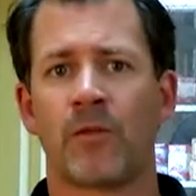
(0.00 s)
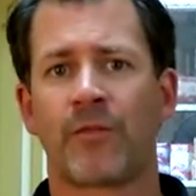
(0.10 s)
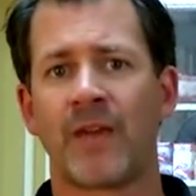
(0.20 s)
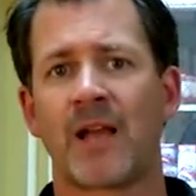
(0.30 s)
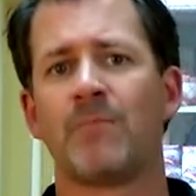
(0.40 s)

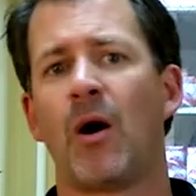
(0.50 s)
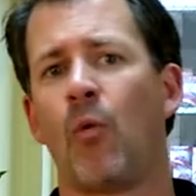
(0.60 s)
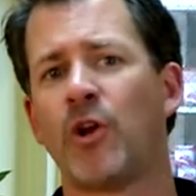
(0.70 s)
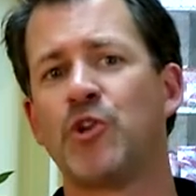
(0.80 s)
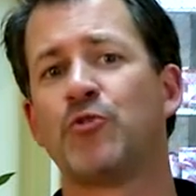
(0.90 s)
Think about
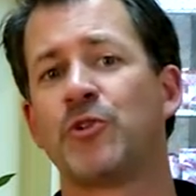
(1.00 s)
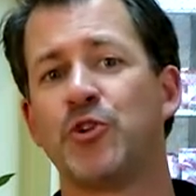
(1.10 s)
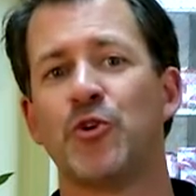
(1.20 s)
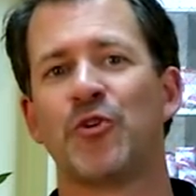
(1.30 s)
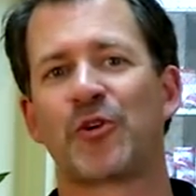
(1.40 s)
what you can
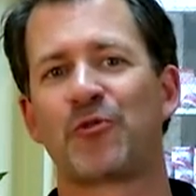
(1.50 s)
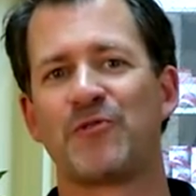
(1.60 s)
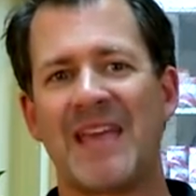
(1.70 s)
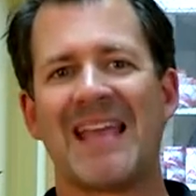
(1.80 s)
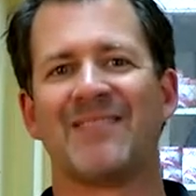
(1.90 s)
do to
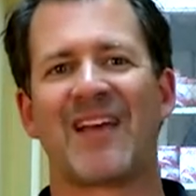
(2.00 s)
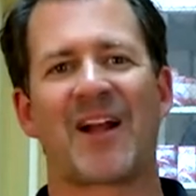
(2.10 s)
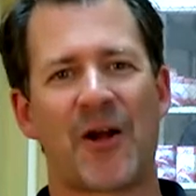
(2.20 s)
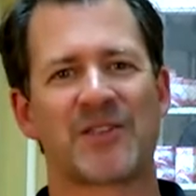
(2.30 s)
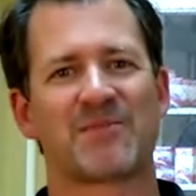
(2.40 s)
create
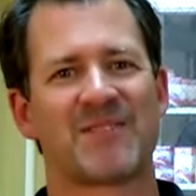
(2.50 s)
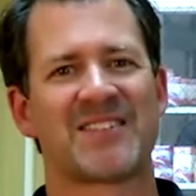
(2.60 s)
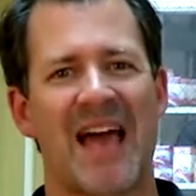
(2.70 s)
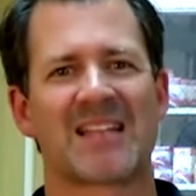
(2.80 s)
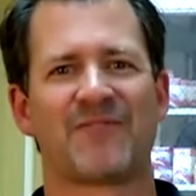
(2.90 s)
that customer
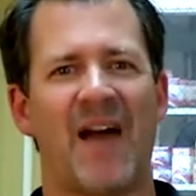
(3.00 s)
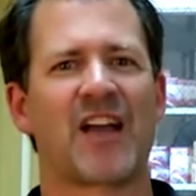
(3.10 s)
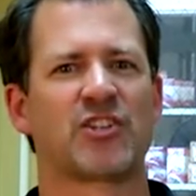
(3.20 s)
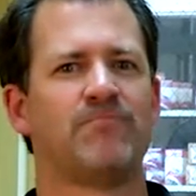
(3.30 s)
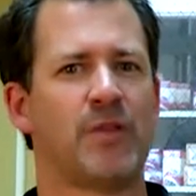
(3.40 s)

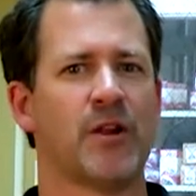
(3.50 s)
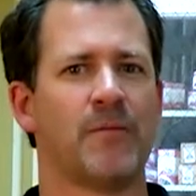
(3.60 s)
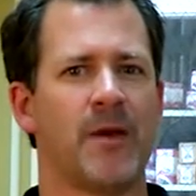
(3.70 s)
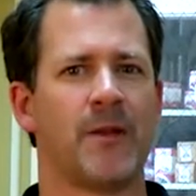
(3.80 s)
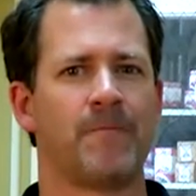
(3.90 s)
satisfaction
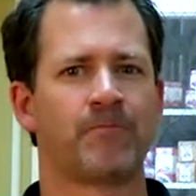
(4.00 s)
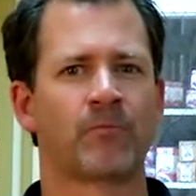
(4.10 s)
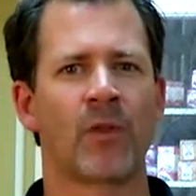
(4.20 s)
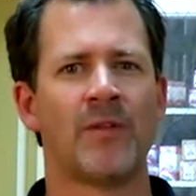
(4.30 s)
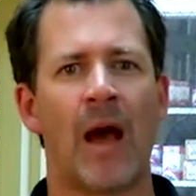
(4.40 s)
pyramid.
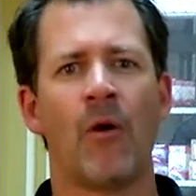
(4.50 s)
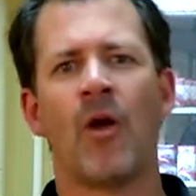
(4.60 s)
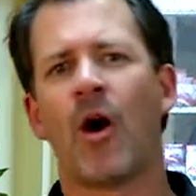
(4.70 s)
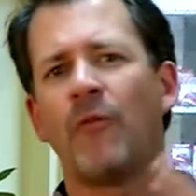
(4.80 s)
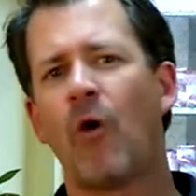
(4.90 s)
Now,
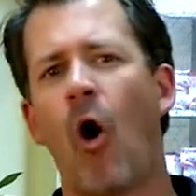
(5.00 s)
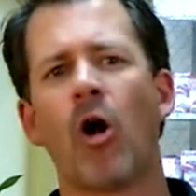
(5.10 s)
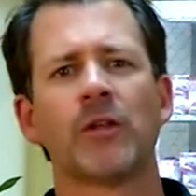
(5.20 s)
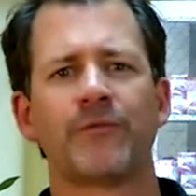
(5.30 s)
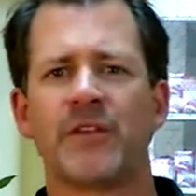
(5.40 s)
of
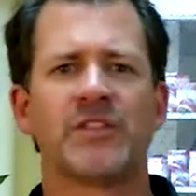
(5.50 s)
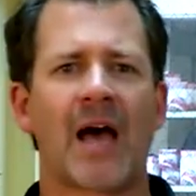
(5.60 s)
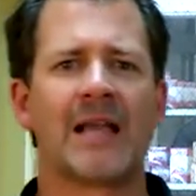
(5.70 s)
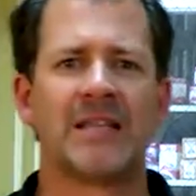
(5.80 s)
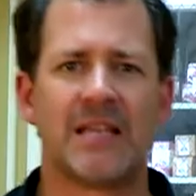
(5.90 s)
all of these
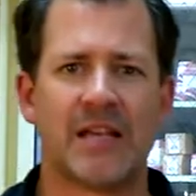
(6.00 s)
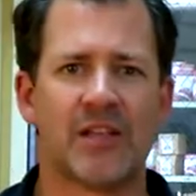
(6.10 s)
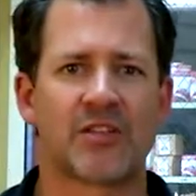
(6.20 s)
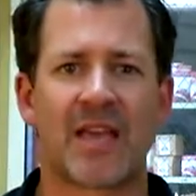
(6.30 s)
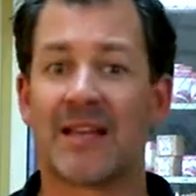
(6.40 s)

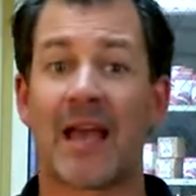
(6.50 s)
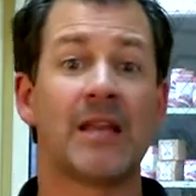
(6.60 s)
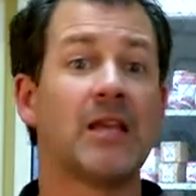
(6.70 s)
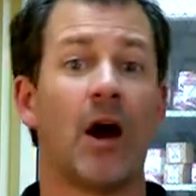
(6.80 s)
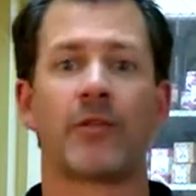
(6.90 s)
ideas and
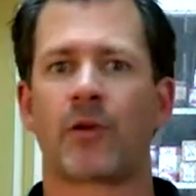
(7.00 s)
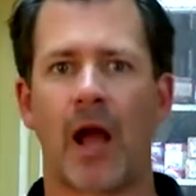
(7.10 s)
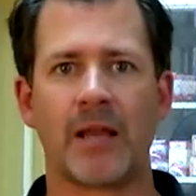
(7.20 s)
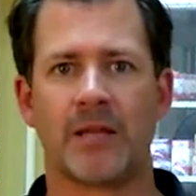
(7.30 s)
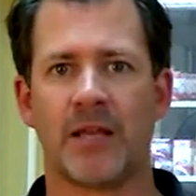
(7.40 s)
any other
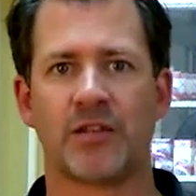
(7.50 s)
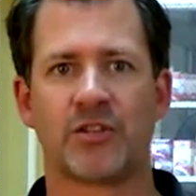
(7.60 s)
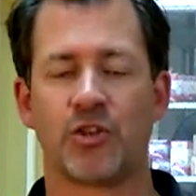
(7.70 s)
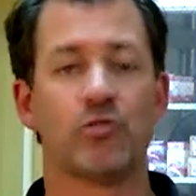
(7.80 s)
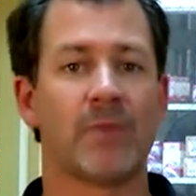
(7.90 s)
ideas
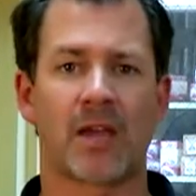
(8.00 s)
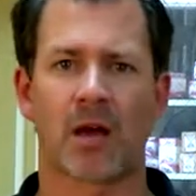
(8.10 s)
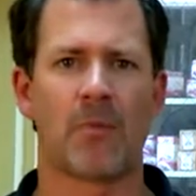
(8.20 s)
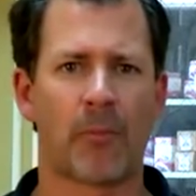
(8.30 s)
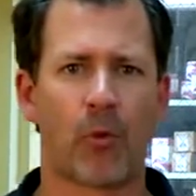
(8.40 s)
that you may
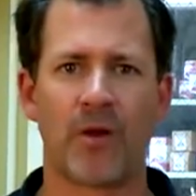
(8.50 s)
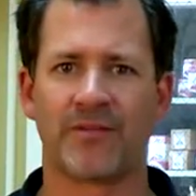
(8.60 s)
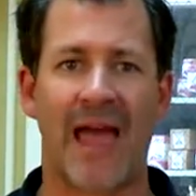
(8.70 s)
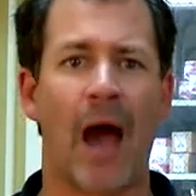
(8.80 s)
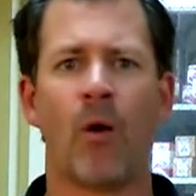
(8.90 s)
come up with
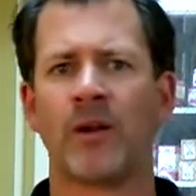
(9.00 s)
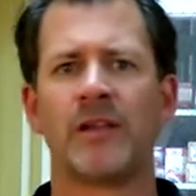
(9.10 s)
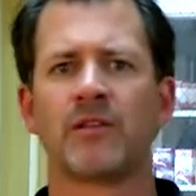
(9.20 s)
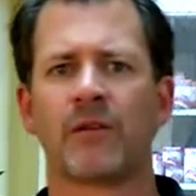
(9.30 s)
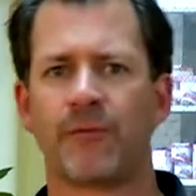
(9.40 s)
now and
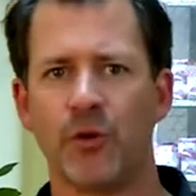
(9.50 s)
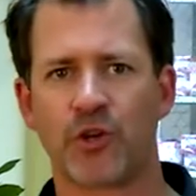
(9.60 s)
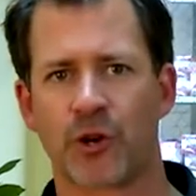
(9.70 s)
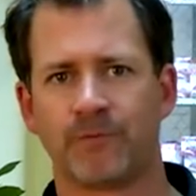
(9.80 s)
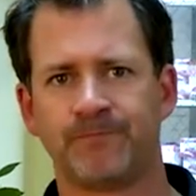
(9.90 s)
into the
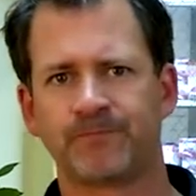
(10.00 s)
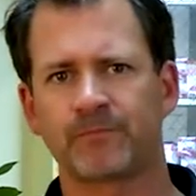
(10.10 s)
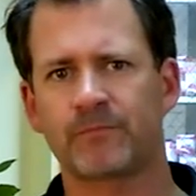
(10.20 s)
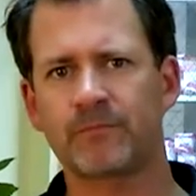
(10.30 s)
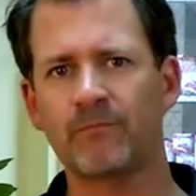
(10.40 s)
future,
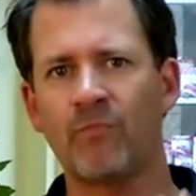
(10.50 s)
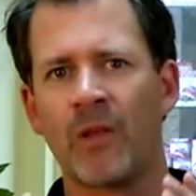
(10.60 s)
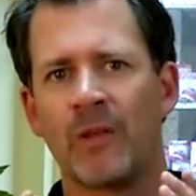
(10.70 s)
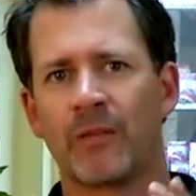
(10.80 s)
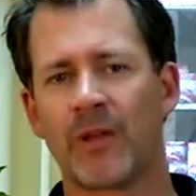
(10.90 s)

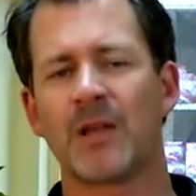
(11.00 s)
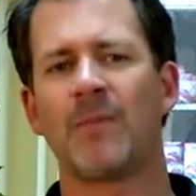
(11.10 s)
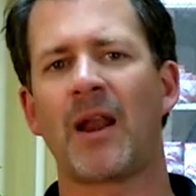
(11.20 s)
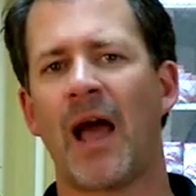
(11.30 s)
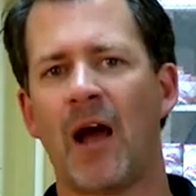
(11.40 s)
think
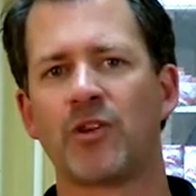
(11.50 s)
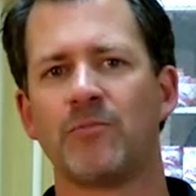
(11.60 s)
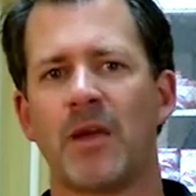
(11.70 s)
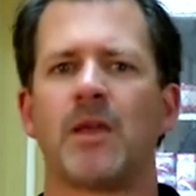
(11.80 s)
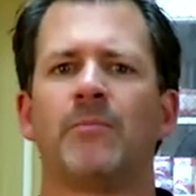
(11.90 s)
about how you
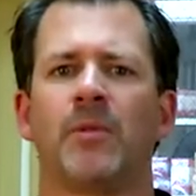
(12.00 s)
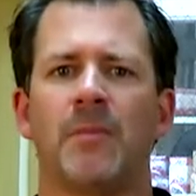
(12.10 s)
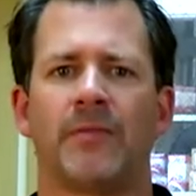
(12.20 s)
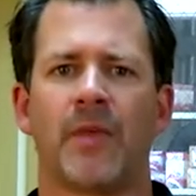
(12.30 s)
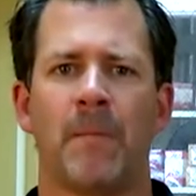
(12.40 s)
may
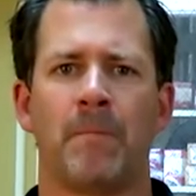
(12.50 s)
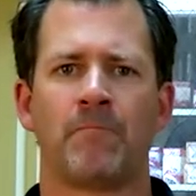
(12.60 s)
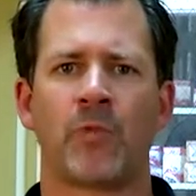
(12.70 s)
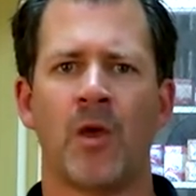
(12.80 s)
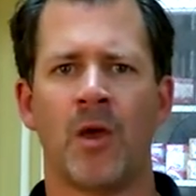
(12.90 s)
implement them.
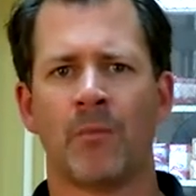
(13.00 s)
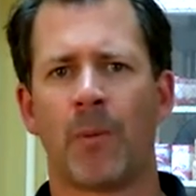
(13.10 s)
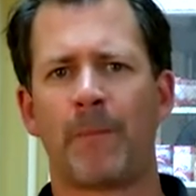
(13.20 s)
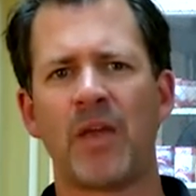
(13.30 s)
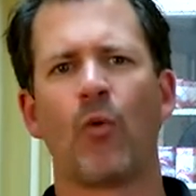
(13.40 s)

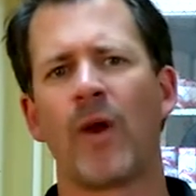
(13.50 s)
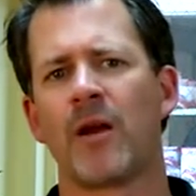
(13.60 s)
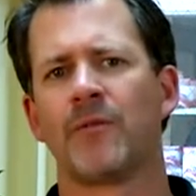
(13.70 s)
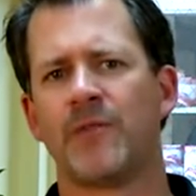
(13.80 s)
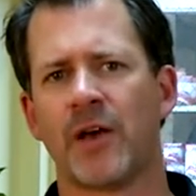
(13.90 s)
But be
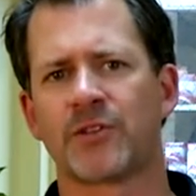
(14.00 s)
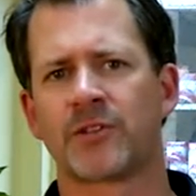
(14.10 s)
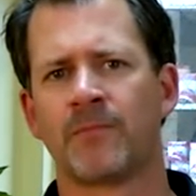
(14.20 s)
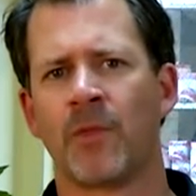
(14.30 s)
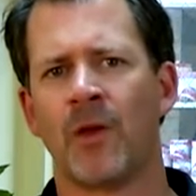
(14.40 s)
aware of
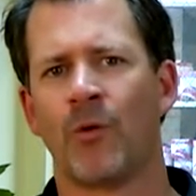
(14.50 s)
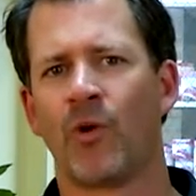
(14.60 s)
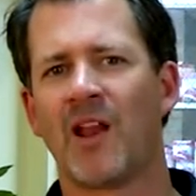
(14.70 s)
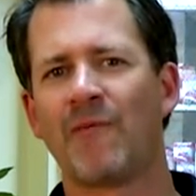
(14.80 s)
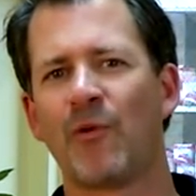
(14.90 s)
this.
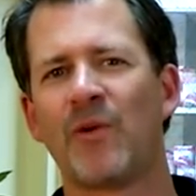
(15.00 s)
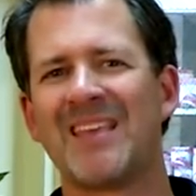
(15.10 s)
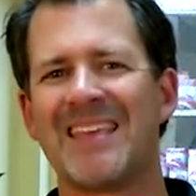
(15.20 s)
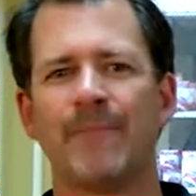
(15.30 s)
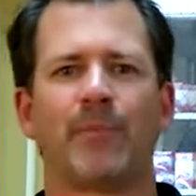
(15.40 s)
Whenever we
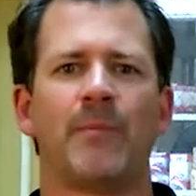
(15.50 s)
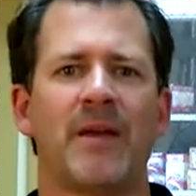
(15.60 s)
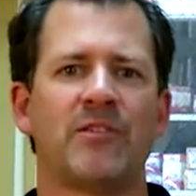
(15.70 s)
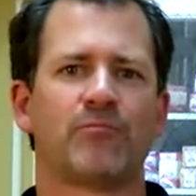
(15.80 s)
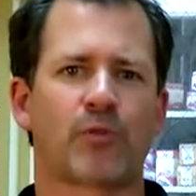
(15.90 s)

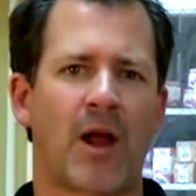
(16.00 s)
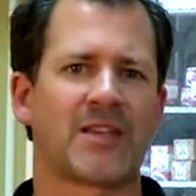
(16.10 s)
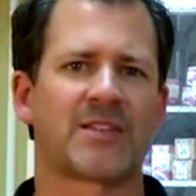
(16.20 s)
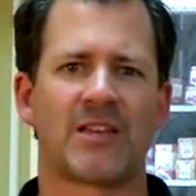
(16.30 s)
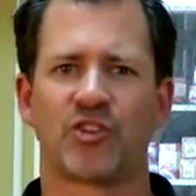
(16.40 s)
implement
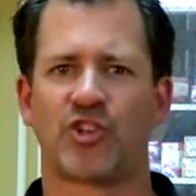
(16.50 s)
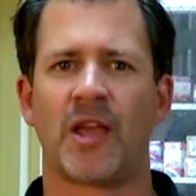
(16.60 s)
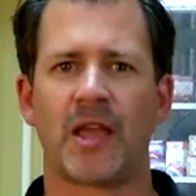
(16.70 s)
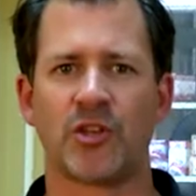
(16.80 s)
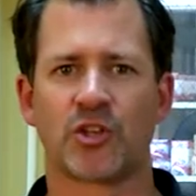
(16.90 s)
process
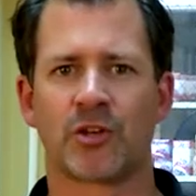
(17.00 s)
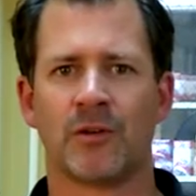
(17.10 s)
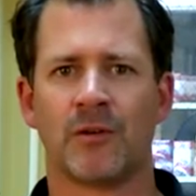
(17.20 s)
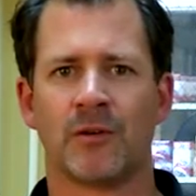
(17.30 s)
change,